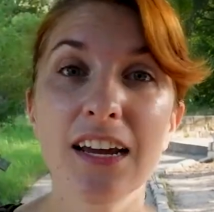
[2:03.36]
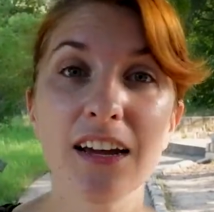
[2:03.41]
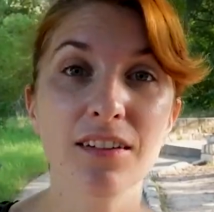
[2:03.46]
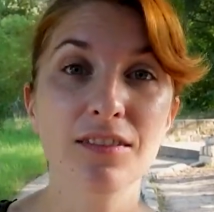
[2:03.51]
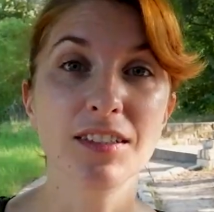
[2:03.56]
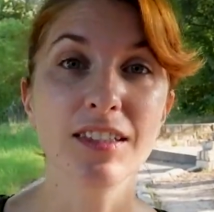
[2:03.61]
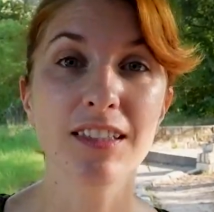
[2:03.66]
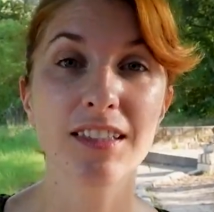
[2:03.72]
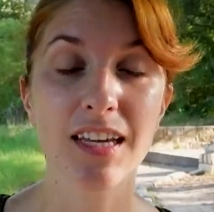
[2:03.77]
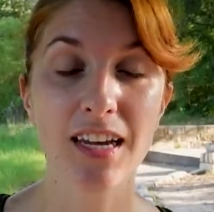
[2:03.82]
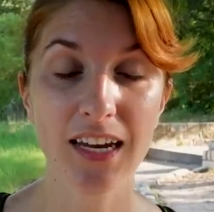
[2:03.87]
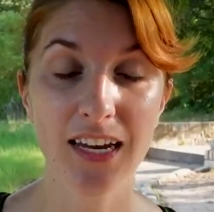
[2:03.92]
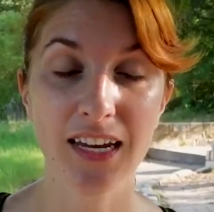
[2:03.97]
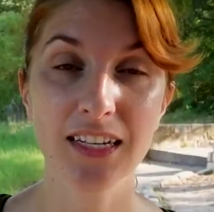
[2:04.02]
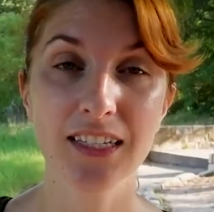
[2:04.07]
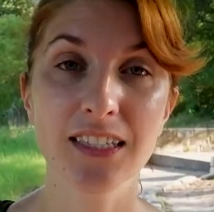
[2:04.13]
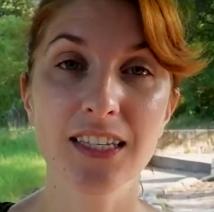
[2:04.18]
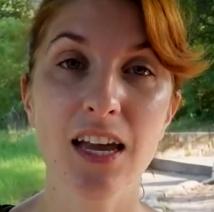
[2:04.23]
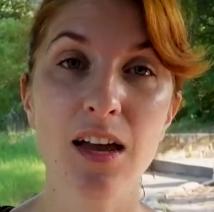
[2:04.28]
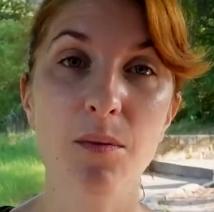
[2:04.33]
of
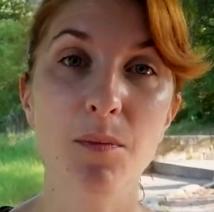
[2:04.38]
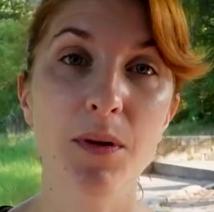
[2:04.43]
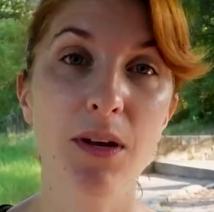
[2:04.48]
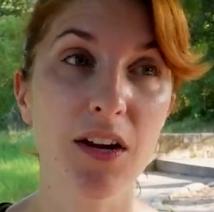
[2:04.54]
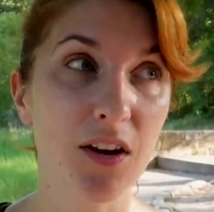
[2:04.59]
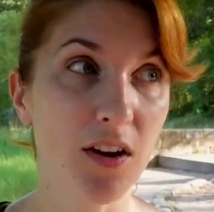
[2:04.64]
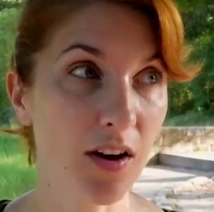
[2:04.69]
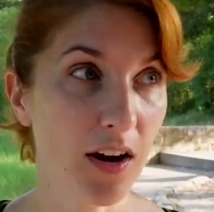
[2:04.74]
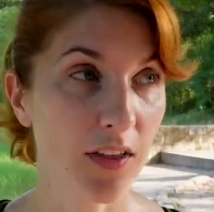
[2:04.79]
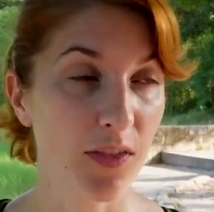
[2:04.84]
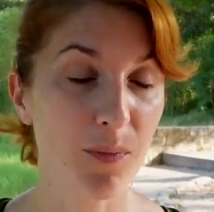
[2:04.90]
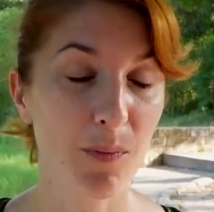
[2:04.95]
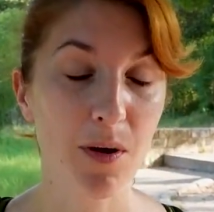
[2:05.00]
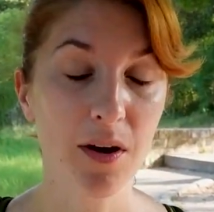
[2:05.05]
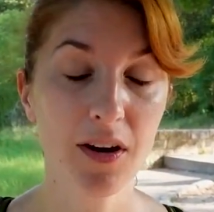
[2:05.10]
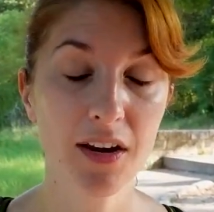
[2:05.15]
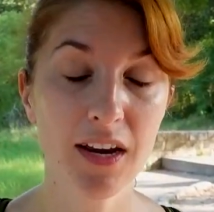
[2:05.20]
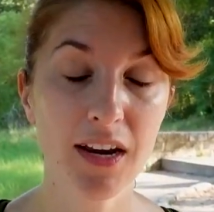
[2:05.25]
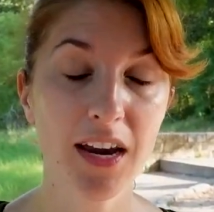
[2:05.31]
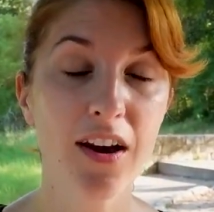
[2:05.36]
signs up here at the
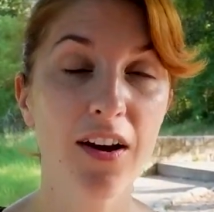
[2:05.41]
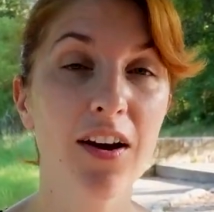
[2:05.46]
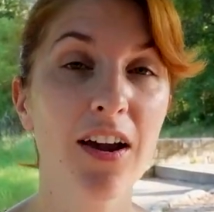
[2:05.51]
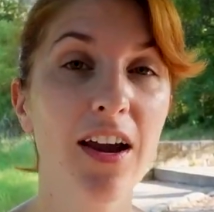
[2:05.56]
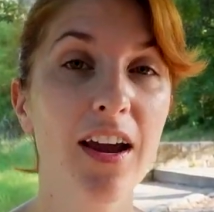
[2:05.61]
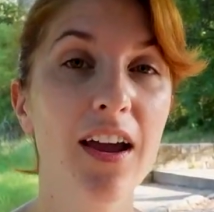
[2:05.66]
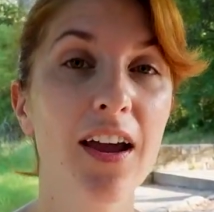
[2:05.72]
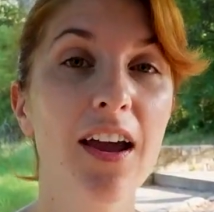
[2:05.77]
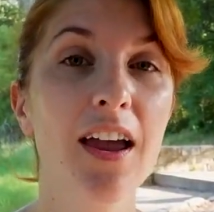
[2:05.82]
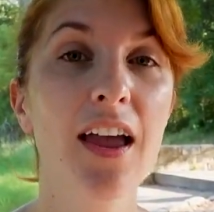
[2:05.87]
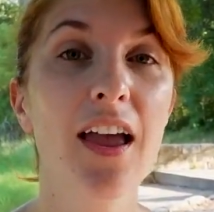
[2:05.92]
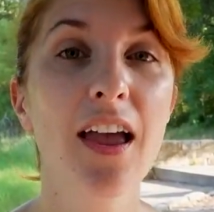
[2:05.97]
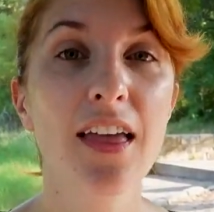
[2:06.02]
parking area